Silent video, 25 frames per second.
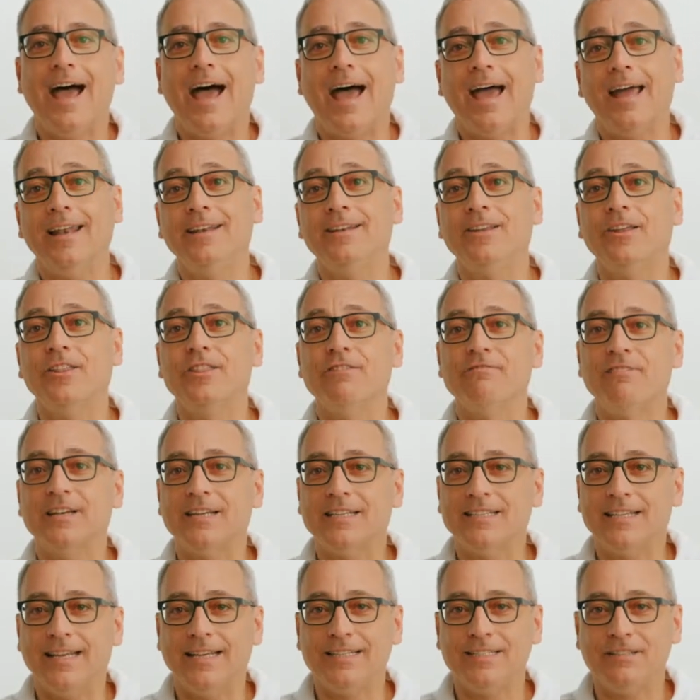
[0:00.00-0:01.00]
and other
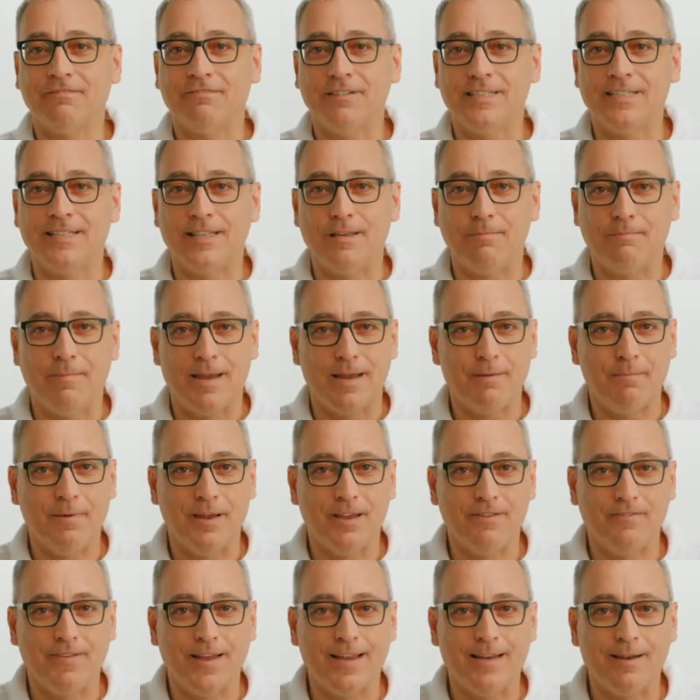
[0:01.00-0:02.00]
accessories that may
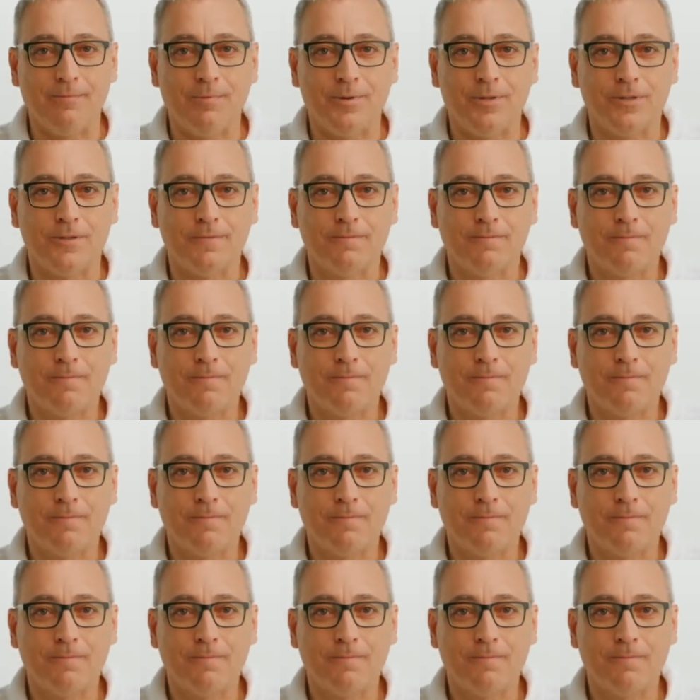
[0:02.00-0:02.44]
be available.